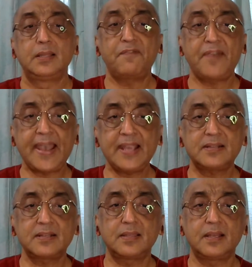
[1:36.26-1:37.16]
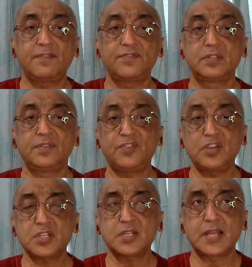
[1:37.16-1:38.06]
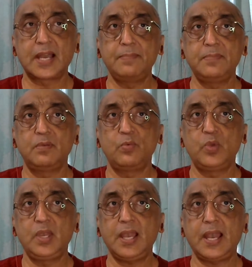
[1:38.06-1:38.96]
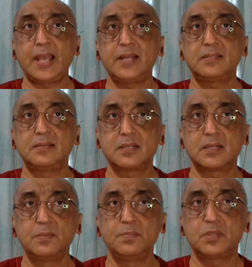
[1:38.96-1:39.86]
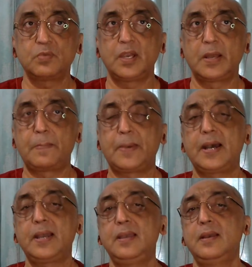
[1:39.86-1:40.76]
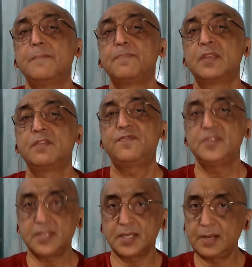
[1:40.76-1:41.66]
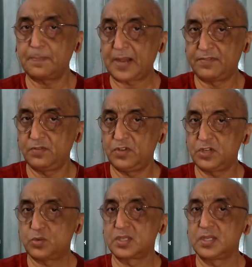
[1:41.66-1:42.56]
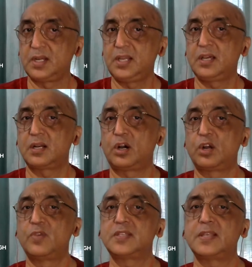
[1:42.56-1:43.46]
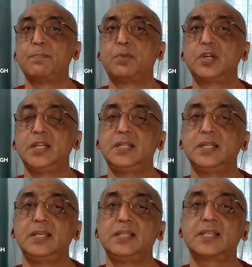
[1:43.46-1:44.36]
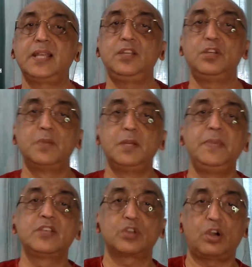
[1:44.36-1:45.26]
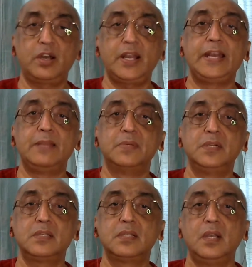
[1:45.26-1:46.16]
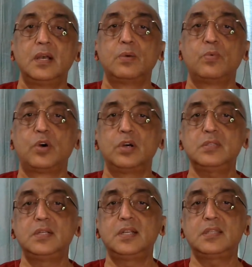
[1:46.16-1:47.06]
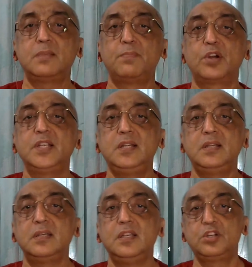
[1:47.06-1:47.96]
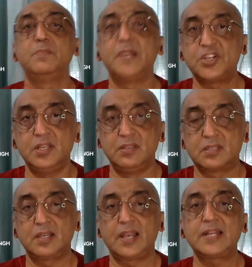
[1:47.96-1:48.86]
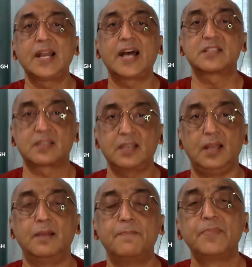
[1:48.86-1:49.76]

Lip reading: The fact that for the first time, we had systems whereby physical power, which was earlier always embodied inside human beings or animals, was disembodied into machines at a large scale.